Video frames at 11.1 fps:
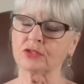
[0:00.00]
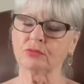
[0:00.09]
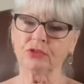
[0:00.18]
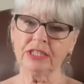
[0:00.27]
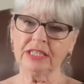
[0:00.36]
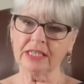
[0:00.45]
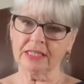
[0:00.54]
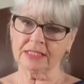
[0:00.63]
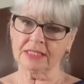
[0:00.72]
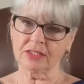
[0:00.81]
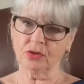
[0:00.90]
some reading
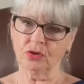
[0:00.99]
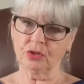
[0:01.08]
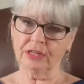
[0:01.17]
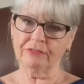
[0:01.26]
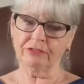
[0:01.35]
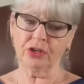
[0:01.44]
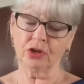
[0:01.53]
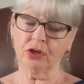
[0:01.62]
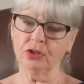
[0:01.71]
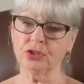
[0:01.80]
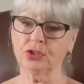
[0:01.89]
glasses only for your
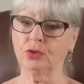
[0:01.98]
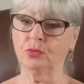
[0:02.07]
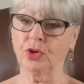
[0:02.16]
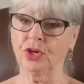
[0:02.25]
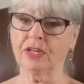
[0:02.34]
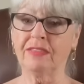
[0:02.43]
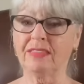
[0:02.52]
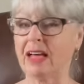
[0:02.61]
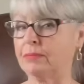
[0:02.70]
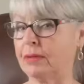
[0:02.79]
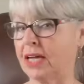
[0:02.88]
close-up work, and
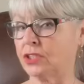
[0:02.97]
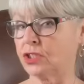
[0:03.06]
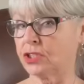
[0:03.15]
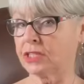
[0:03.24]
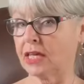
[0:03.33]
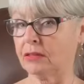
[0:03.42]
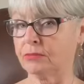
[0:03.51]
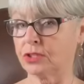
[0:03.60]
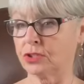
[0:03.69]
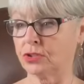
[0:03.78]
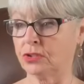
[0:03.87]
that might just help
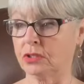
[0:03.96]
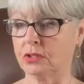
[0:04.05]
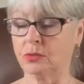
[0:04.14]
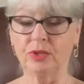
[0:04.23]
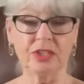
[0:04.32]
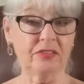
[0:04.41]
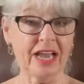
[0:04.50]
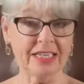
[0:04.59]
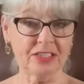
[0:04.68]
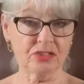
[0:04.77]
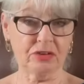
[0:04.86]
to with your
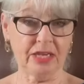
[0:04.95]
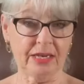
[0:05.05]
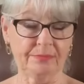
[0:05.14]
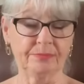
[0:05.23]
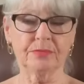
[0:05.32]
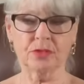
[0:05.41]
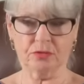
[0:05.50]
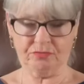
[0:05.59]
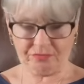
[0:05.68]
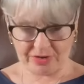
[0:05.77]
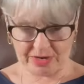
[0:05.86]
eye strain.
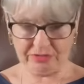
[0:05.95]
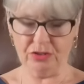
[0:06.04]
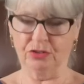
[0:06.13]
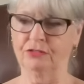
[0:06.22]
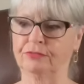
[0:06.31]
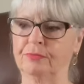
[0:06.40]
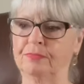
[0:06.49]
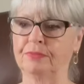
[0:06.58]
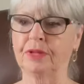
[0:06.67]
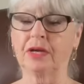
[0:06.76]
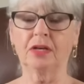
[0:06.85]
Fair enough.
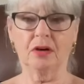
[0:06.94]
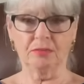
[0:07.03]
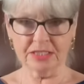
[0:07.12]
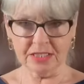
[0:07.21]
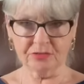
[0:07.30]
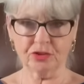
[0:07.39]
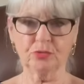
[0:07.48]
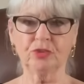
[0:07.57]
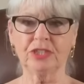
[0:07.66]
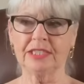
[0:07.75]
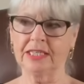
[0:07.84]
Got myself some
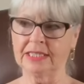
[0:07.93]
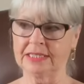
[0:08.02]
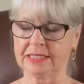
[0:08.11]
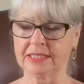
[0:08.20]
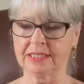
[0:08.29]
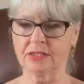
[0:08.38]
reading glasses.